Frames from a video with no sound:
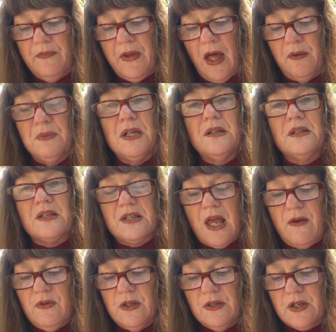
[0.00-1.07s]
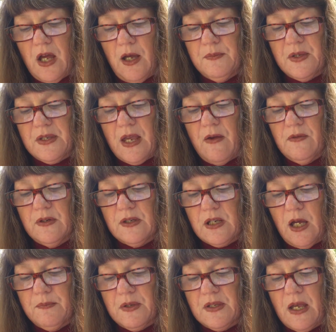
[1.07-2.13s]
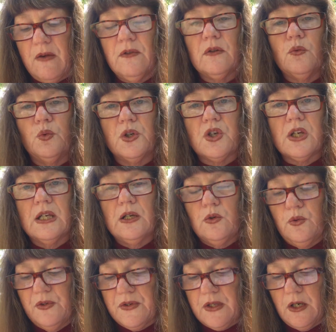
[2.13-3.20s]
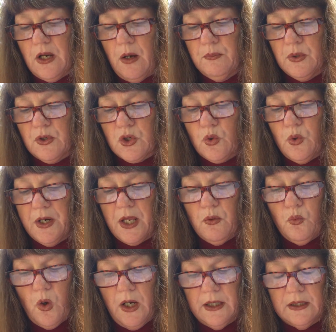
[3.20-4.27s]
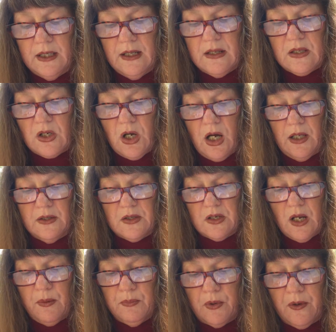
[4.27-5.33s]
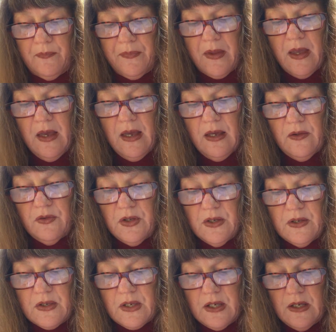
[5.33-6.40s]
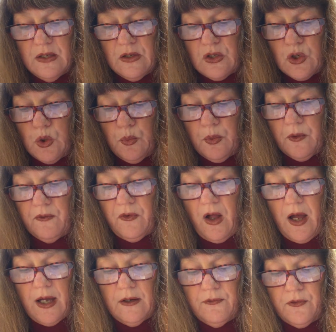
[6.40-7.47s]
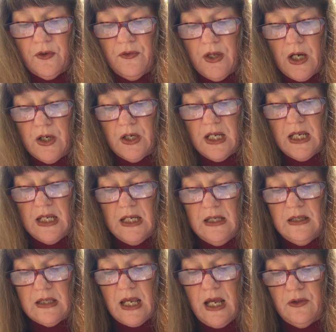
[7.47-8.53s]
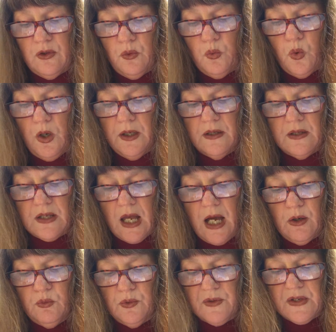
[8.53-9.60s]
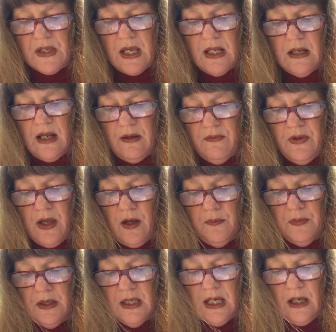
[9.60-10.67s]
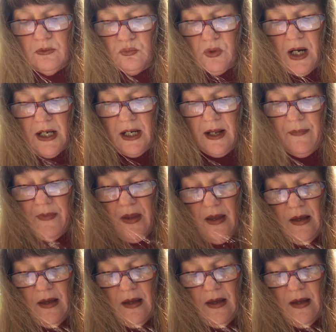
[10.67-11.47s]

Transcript: That means seven times seven times seven, which equals the number 21. It's God's number. This is to provide for their needs and the ones I will send them. Get ready.